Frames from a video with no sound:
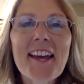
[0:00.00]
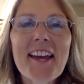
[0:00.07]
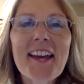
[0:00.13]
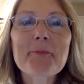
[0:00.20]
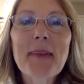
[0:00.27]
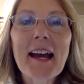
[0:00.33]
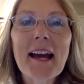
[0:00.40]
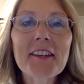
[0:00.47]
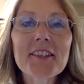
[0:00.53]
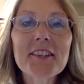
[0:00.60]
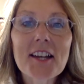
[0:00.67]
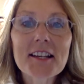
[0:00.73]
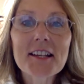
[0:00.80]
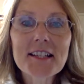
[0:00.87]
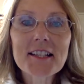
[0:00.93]
Back in the
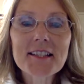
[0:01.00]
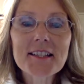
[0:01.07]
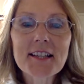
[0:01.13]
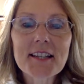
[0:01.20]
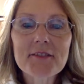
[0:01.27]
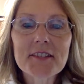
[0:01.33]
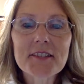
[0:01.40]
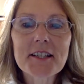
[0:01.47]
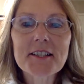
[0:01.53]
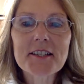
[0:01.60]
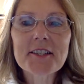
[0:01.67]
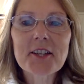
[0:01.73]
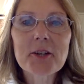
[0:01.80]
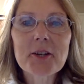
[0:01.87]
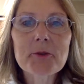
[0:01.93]
1970s, there
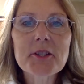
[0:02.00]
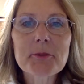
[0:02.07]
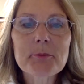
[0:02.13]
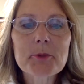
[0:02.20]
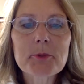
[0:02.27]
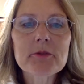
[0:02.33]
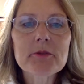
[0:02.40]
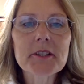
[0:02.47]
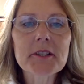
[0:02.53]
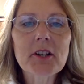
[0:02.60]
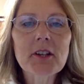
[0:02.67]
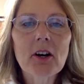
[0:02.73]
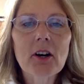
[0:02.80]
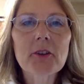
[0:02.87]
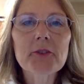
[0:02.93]
was a movie
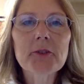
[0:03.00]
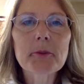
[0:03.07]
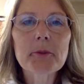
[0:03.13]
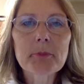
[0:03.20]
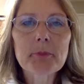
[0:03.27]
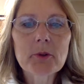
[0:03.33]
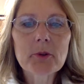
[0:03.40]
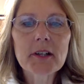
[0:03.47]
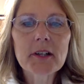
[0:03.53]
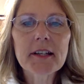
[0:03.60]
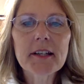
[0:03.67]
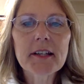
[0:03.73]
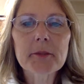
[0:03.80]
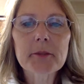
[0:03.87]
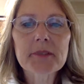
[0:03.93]
called The Boy in the
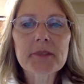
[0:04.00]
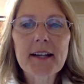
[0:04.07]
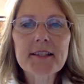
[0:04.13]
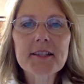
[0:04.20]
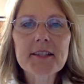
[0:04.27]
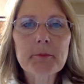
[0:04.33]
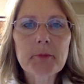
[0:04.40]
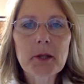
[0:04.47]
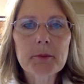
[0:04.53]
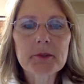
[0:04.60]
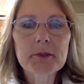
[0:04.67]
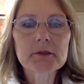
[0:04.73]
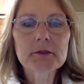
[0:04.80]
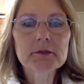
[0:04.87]
Plastic Bubble.